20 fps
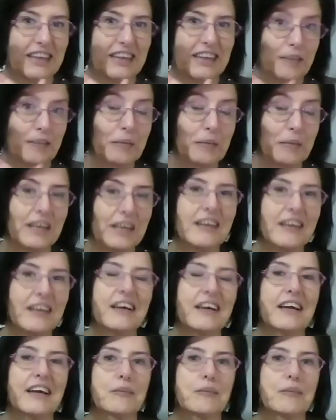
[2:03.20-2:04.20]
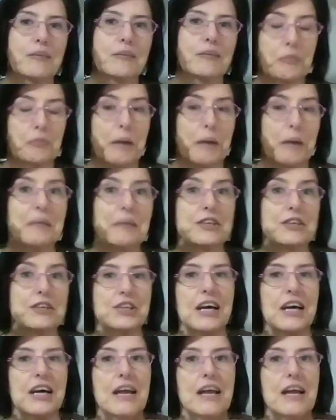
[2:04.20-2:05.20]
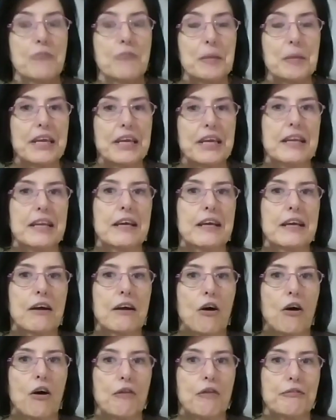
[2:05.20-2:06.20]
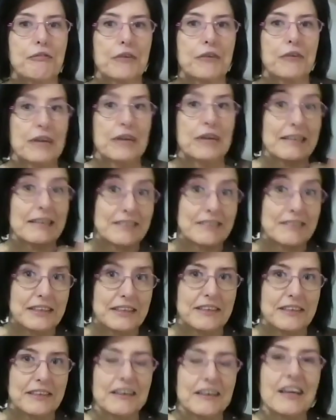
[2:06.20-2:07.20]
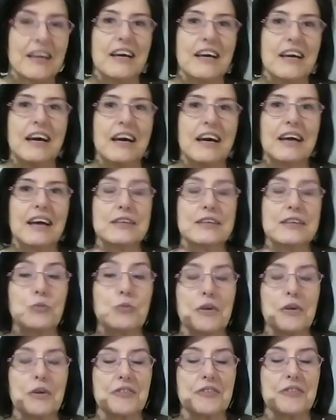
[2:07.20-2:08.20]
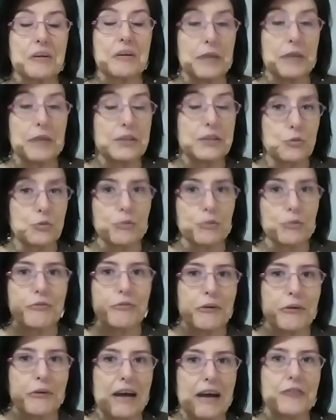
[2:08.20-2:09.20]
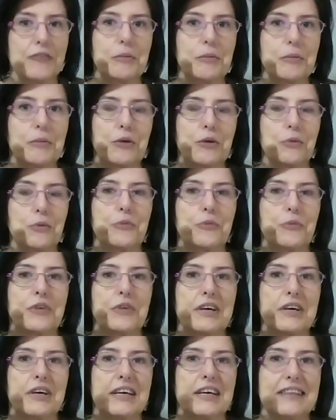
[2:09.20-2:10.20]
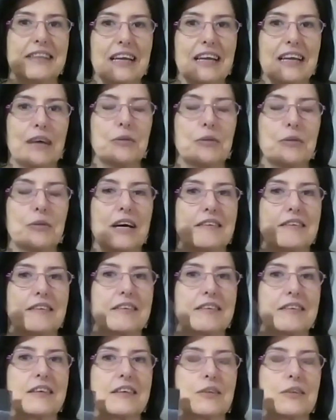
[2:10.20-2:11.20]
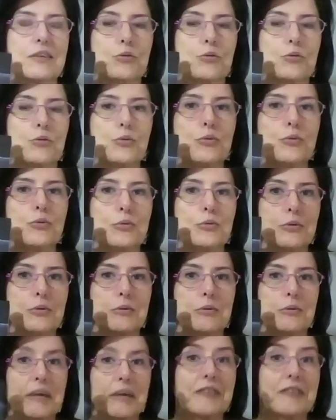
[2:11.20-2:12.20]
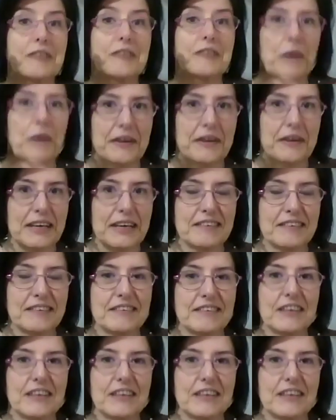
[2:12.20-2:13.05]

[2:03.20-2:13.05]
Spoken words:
and me and was published at the beginning of last year. And it was a great tool for us because it allowed us to raise awareness